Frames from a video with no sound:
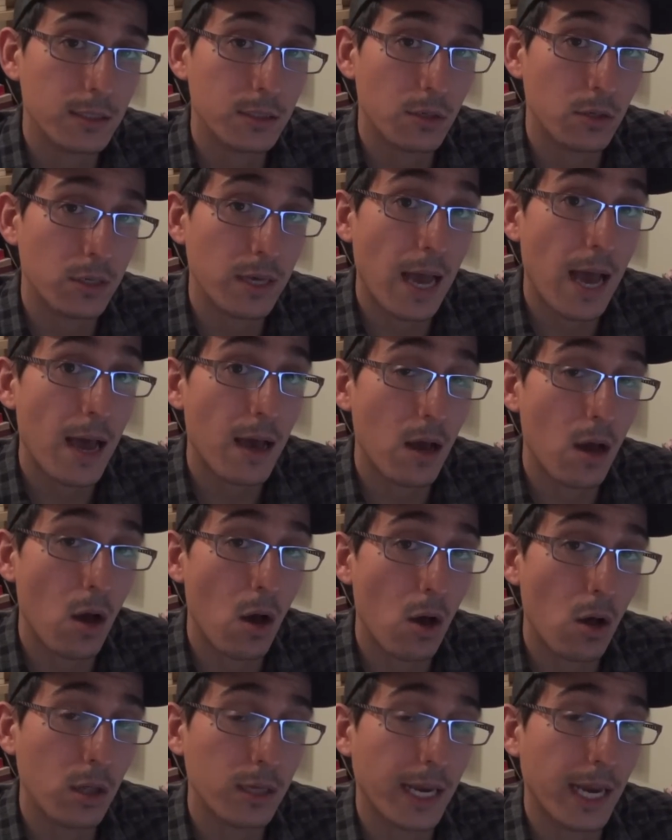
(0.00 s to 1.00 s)
They're not
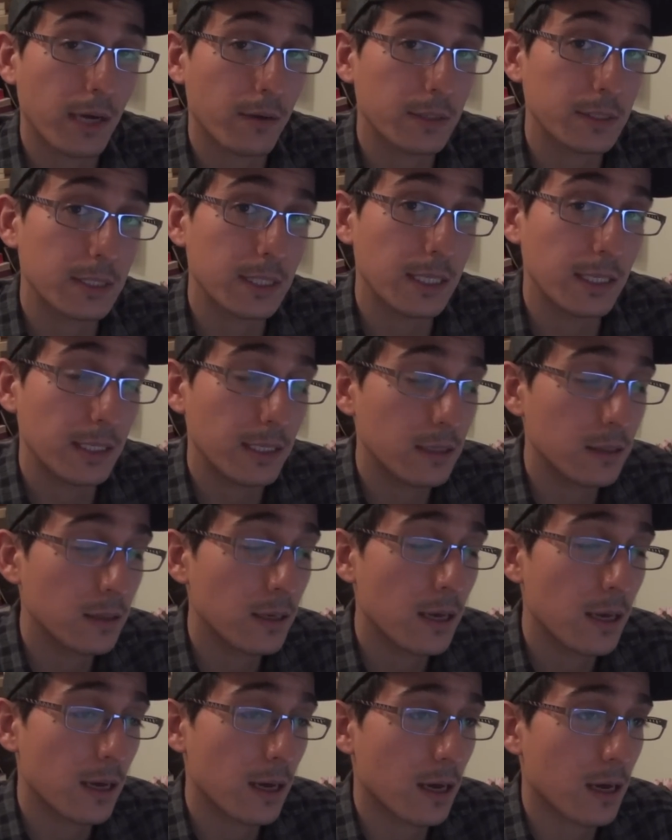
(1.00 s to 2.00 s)
all guaranteed,
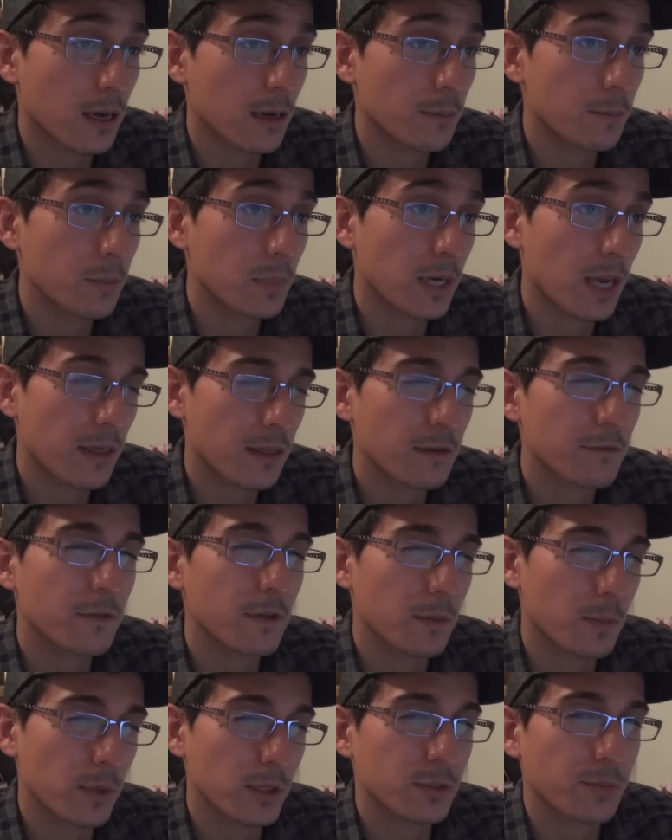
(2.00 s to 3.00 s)
but I think for
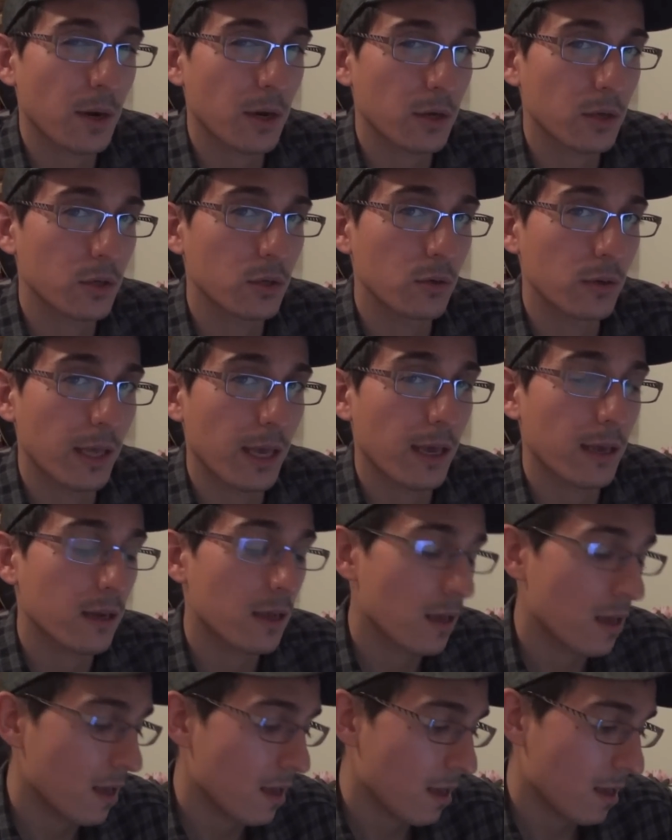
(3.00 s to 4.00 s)
the most part you do get
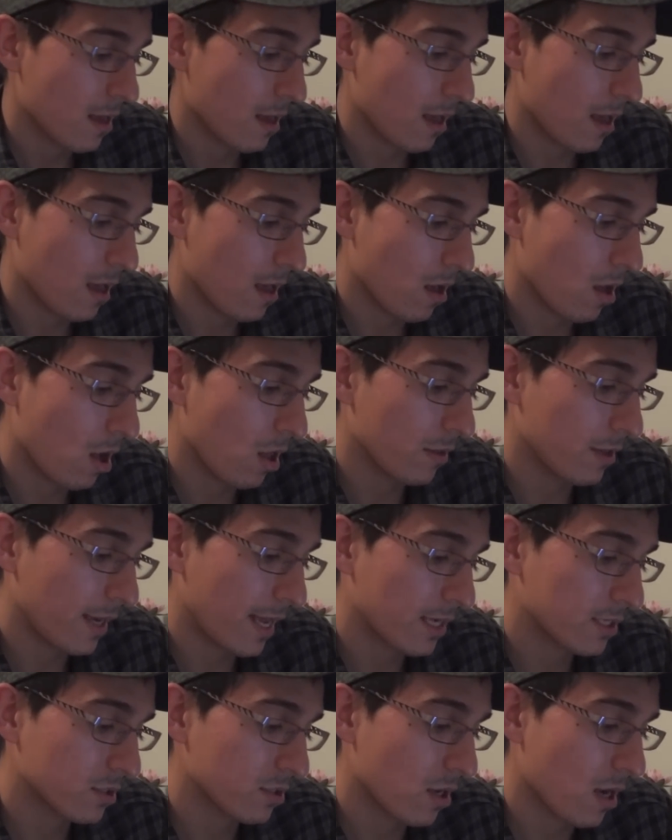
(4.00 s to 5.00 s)
all the
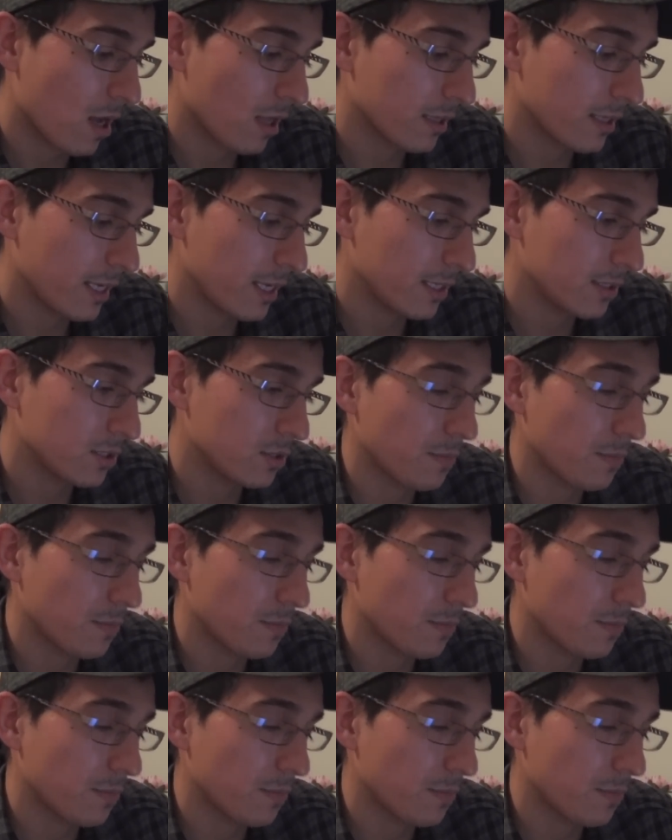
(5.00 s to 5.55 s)
national holidays.